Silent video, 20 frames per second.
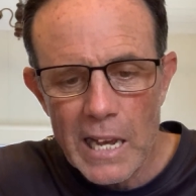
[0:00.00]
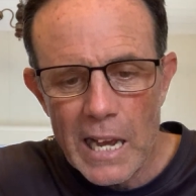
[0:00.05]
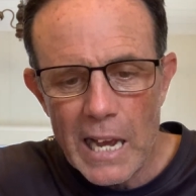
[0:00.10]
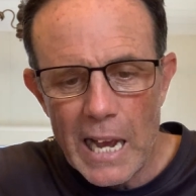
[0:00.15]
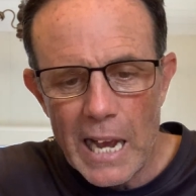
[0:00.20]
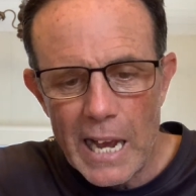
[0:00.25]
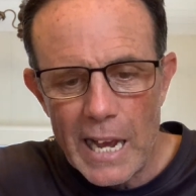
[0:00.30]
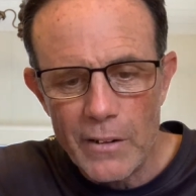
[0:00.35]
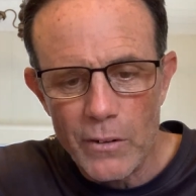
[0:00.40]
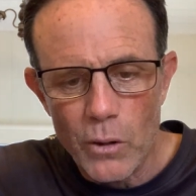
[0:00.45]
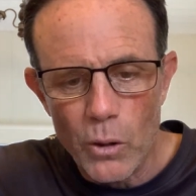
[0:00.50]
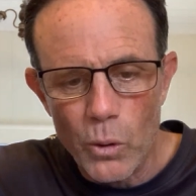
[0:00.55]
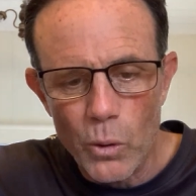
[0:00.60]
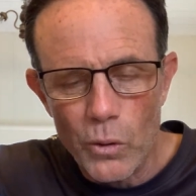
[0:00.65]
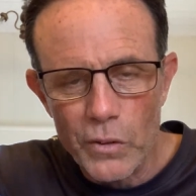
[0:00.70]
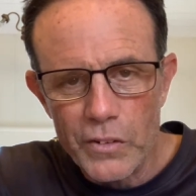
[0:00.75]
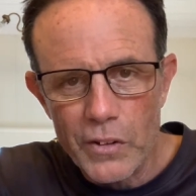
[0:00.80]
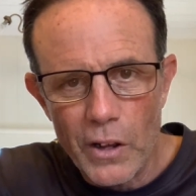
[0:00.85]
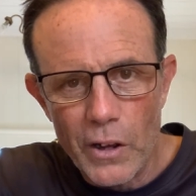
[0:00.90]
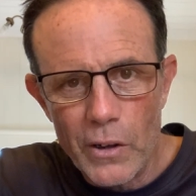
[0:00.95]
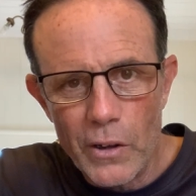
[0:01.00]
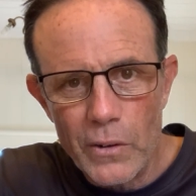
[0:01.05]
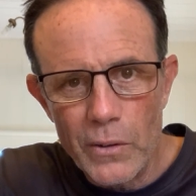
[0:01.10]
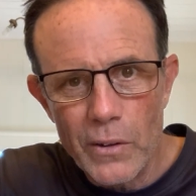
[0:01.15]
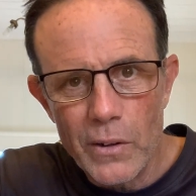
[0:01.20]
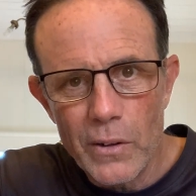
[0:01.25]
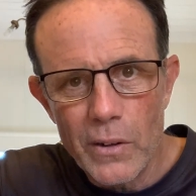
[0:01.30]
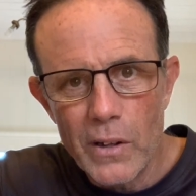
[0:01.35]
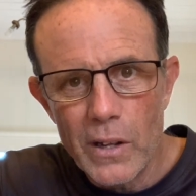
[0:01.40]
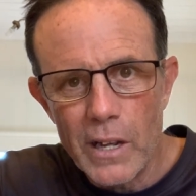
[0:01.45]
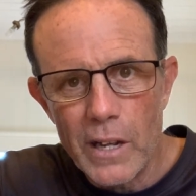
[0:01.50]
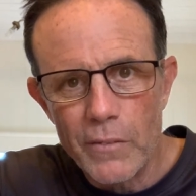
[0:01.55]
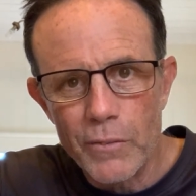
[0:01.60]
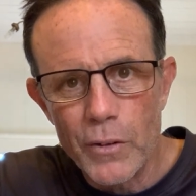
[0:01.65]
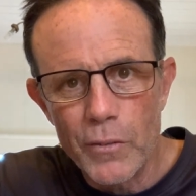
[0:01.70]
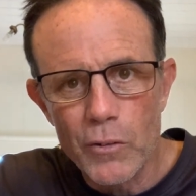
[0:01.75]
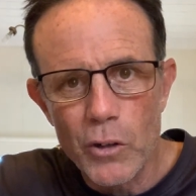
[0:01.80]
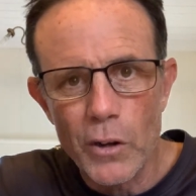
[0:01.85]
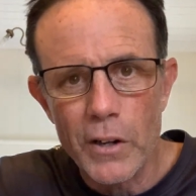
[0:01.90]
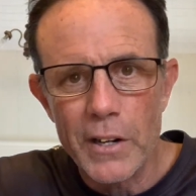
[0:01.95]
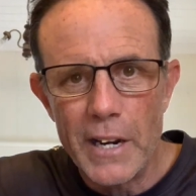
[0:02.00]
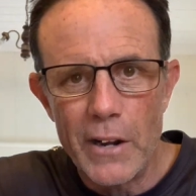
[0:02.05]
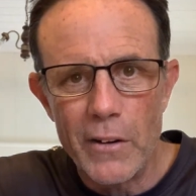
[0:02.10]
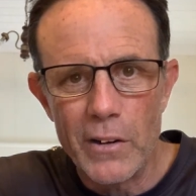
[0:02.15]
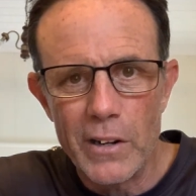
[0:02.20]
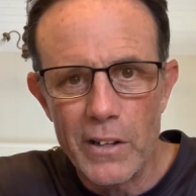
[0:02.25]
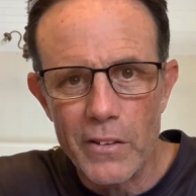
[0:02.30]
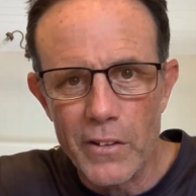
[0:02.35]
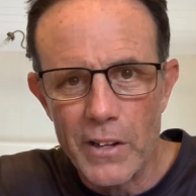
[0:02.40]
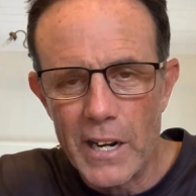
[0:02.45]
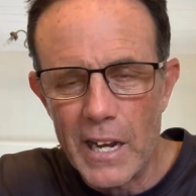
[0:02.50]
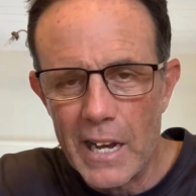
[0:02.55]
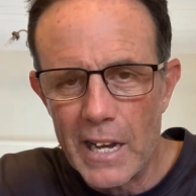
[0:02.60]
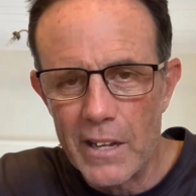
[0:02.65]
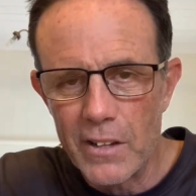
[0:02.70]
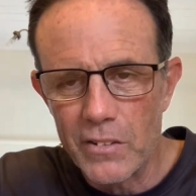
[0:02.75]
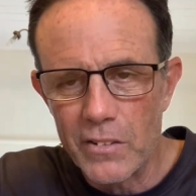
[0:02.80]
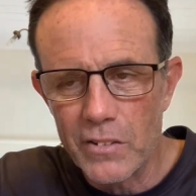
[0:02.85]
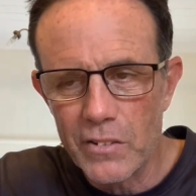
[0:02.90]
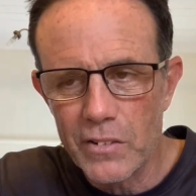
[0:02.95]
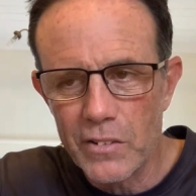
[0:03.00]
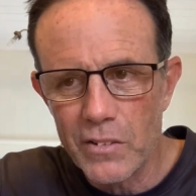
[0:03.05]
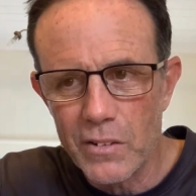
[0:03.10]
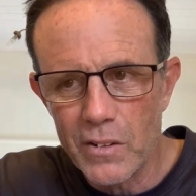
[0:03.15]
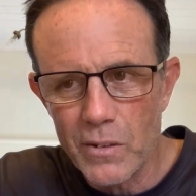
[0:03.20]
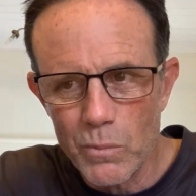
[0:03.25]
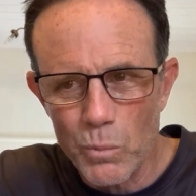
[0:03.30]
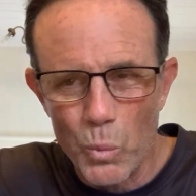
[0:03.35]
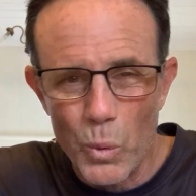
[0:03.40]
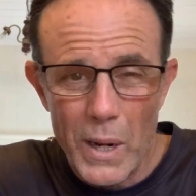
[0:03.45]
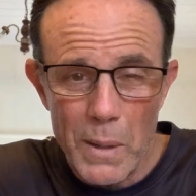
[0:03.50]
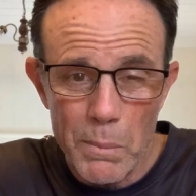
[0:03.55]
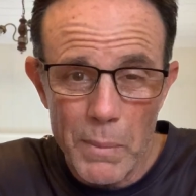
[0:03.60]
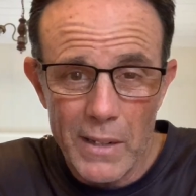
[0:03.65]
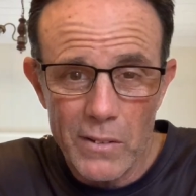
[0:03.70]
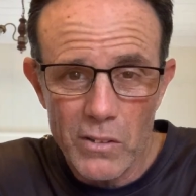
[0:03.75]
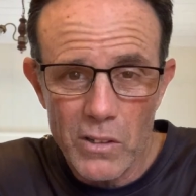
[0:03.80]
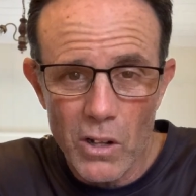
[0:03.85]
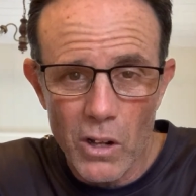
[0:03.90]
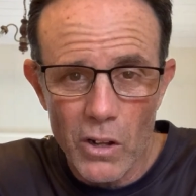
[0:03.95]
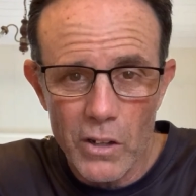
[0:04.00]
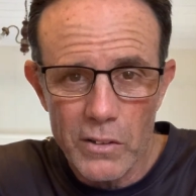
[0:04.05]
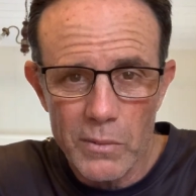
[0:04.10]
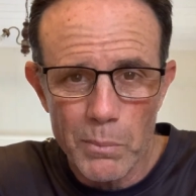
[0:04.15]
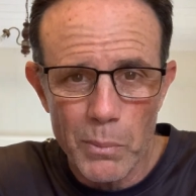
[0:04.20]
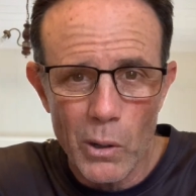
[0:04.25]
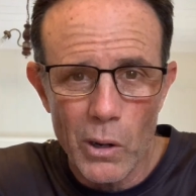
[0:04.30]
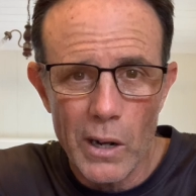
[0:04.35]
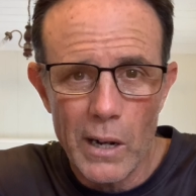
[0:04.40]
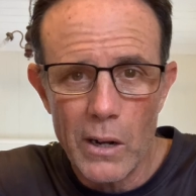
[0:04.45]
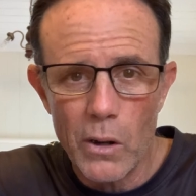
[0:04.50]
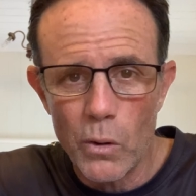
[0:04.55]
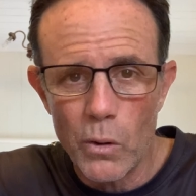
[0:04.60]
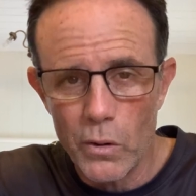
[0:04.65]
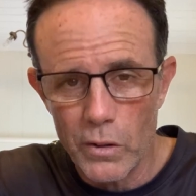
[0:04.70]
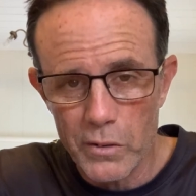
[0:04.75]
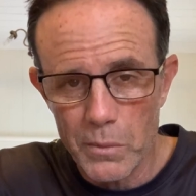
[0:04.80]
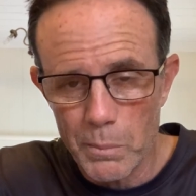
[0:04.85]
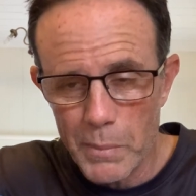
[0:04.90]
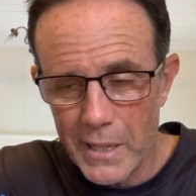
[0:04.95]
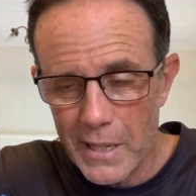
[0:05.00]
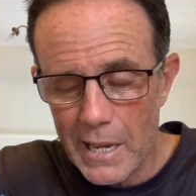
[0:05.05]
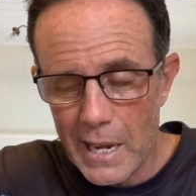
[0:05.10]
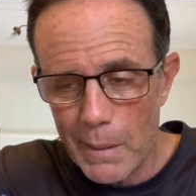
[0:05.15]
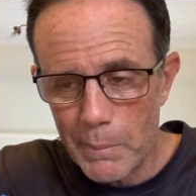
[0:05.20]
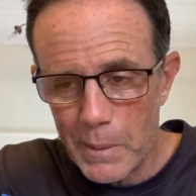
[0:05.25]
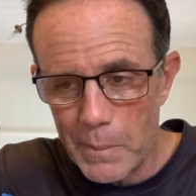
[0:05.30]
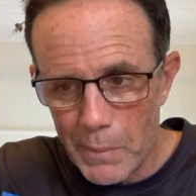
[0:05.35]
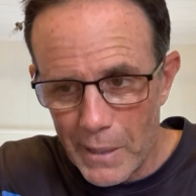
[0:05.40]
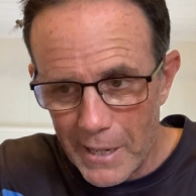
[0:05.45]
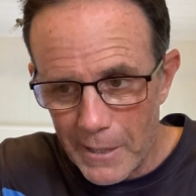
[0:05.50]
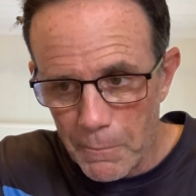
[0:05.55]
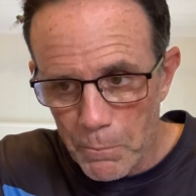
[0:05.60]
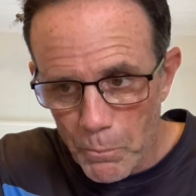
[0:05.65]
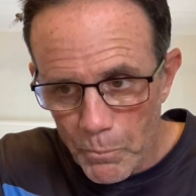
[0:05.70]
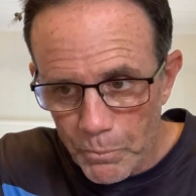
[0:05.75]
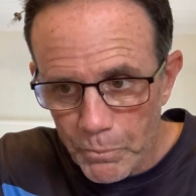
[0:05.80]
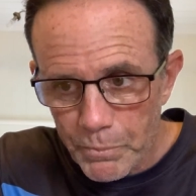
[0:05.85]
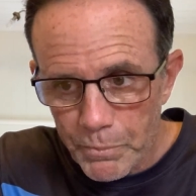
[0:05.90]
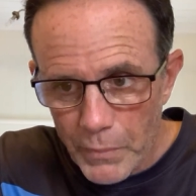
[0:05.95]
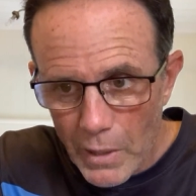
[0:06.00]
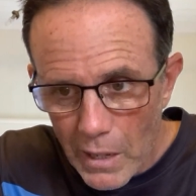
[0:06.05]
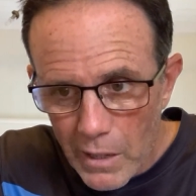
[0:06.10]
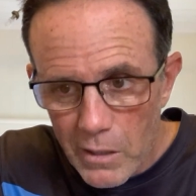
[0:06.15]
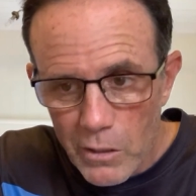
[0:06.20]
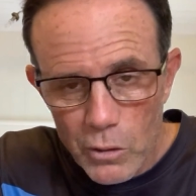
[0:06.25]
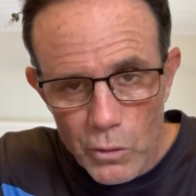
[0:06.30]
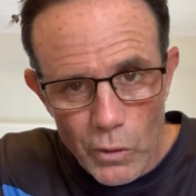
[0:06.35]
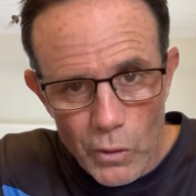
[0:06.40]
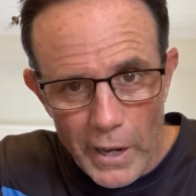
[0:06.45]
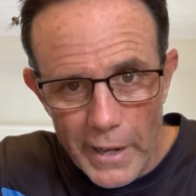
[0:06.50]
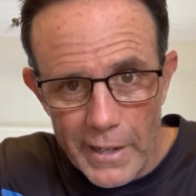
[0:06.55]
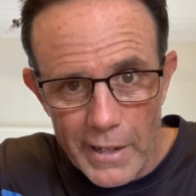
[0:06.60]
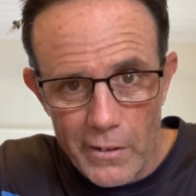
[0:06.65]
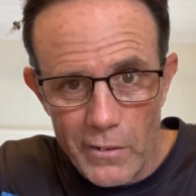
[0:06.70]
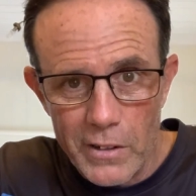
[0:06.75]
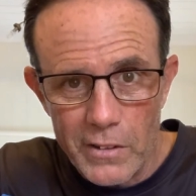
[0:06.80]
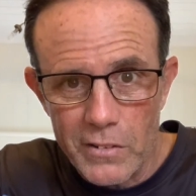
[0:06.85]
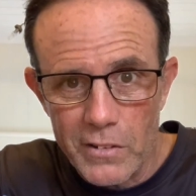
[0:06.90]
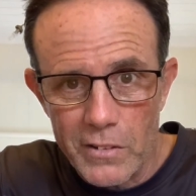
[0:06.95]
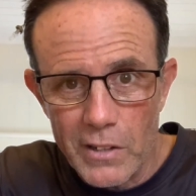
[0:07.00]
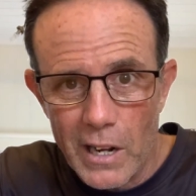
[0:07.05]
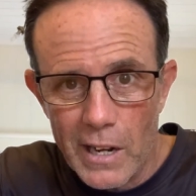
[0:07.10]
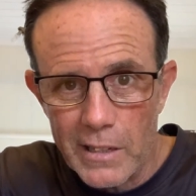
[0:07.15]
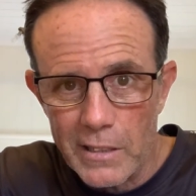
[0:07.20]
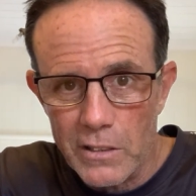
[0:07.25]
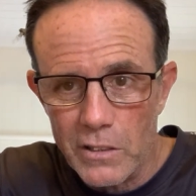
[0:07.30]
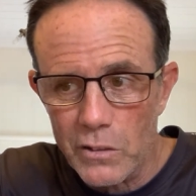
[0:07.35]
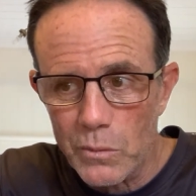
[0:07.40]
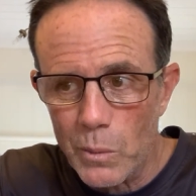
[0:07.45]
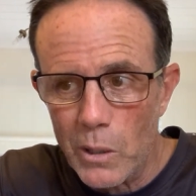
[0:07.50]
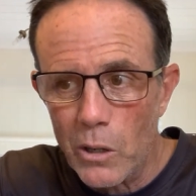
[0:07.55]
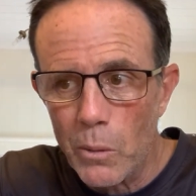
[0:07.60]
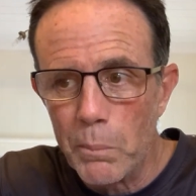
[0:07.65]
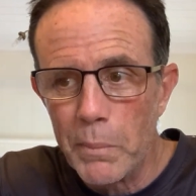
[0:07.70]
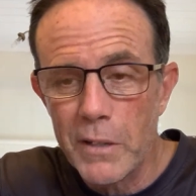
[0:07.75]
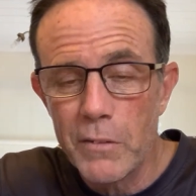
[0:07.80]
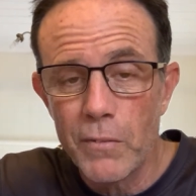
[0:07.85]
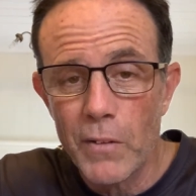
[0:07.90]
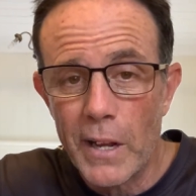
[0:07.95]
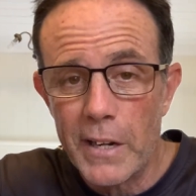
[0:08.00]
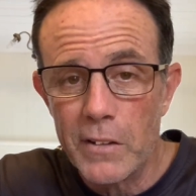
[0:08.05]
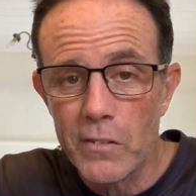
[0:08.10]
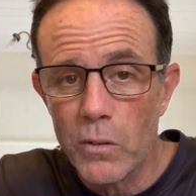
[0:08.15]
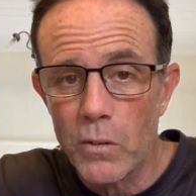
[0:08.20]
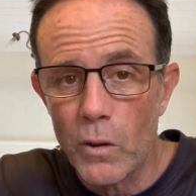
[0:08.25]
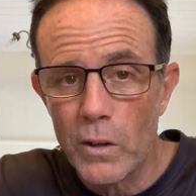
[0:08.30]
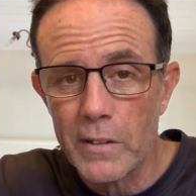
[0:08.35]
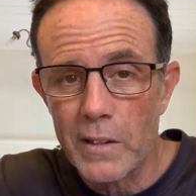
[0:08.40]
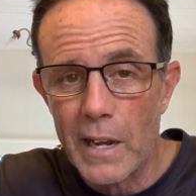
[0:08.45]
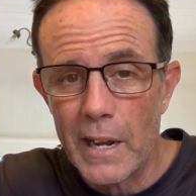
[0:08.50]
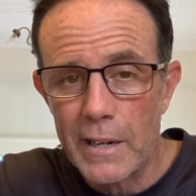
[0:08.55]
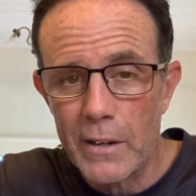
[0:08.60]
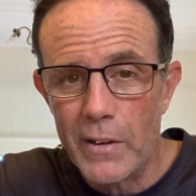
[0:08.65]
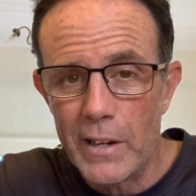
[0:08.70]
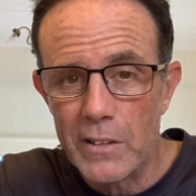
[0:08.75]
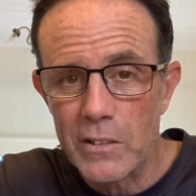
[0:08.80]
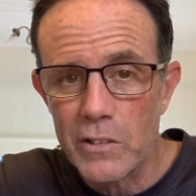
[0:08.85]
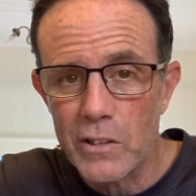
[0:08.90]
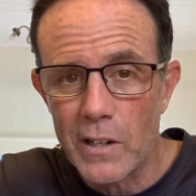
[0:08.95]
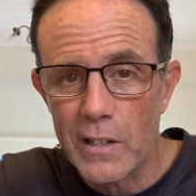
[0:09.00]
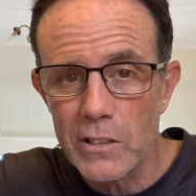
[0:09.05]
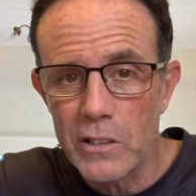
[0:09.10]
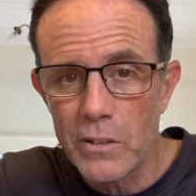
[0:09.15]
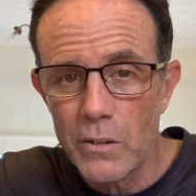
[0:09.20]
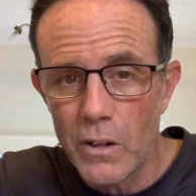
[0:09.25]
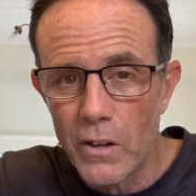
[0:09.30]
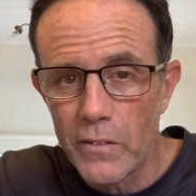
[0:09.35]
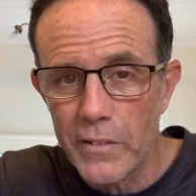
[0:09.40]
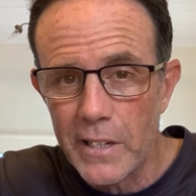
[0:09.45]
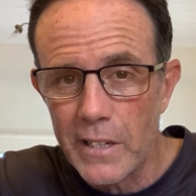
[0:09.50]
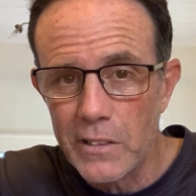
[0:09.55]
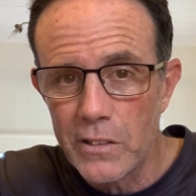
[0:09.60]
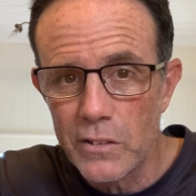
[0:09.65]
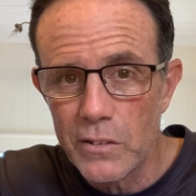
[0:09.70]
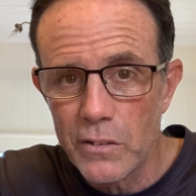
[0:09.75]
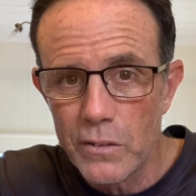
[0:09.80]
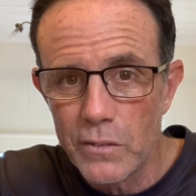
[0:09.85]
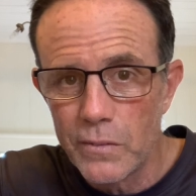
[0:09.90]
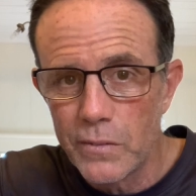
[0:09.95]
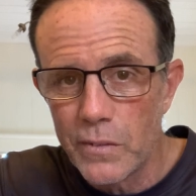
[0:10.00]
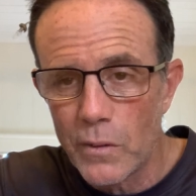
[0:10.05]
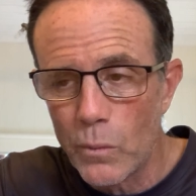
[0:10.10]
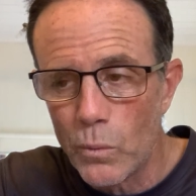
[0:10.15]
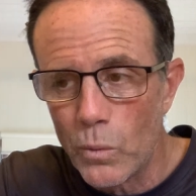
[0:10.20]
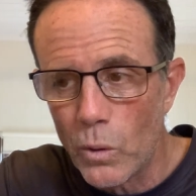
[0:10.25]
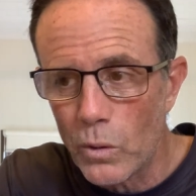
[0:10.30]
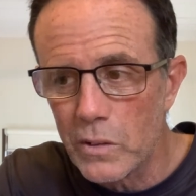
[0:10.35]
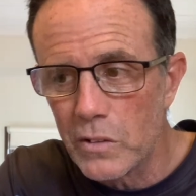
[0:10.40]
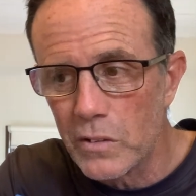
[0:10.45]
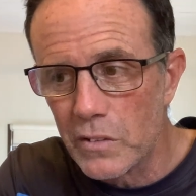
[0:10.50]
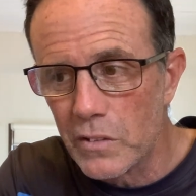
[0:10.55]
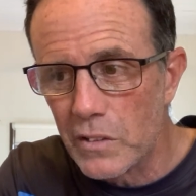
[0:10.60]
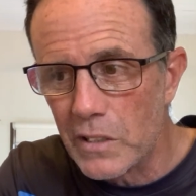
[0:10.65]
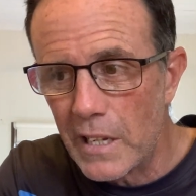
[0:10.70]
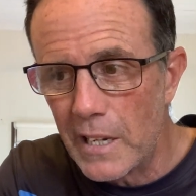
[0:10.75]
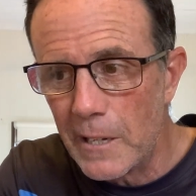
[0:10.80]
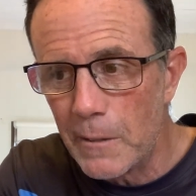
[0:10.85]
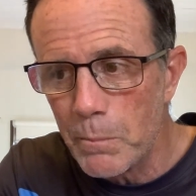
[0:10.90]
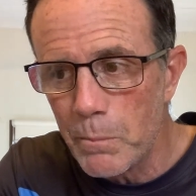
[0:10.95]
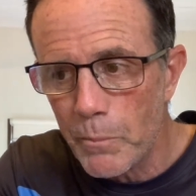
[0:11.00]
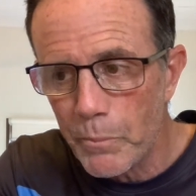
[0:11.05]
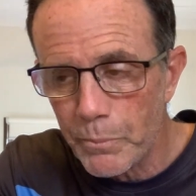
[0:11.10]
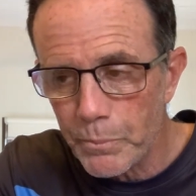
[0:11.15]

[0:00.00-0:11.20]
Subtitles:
and also if you've got an area that has weed beds close by or is a big yabby bed, great areas to target as well. Big flatties like to hang around structure on the edges of rocks and sand,